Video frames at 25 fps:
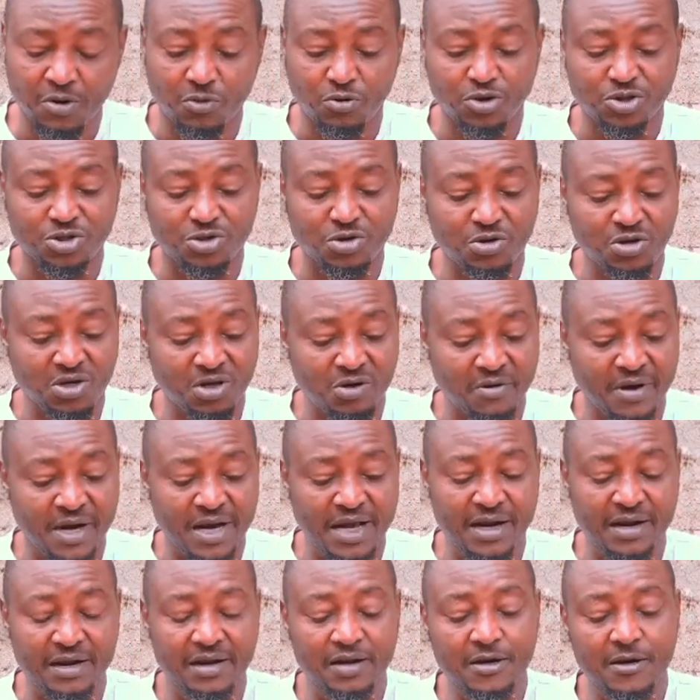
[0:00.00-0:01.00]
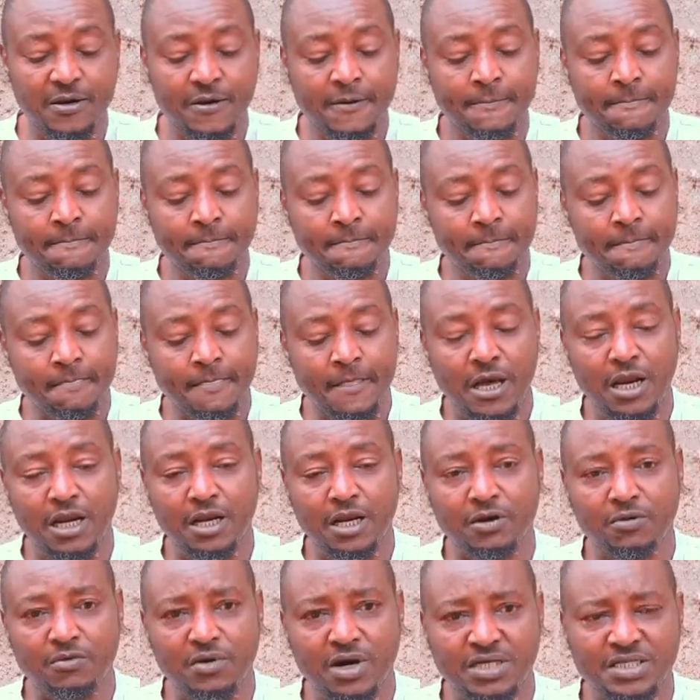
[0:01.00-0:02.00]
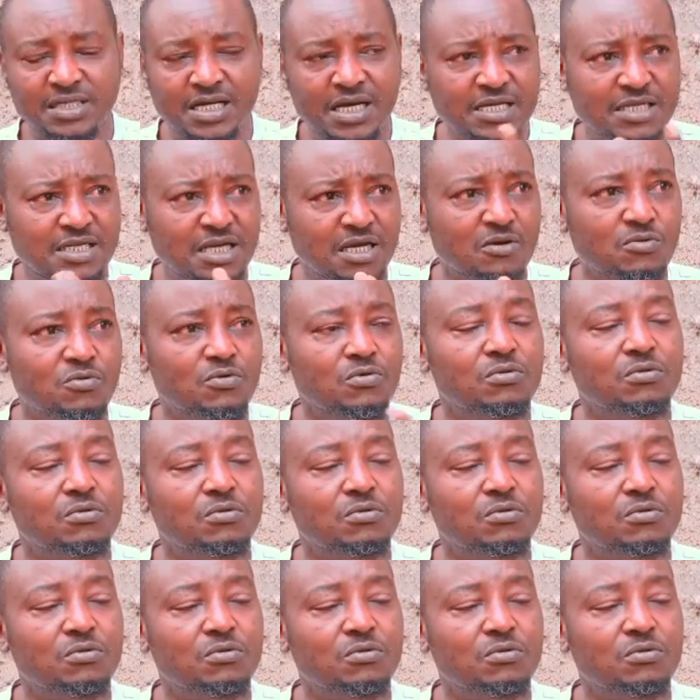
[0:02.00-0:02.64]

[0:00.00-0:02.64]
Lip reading: was doing well. Alikuwa shanza